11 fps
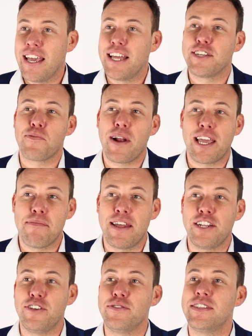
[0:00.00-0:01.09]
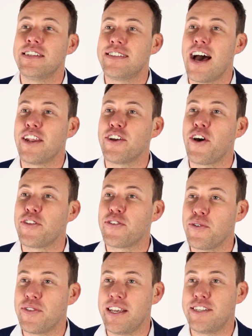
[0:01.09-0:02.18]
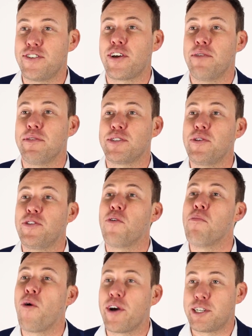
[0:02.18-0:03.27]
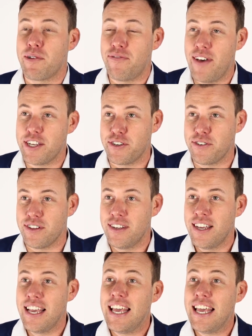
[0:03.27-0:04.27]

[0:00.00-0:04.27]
it is recommended you sit down and go through these documents with your mortgage professional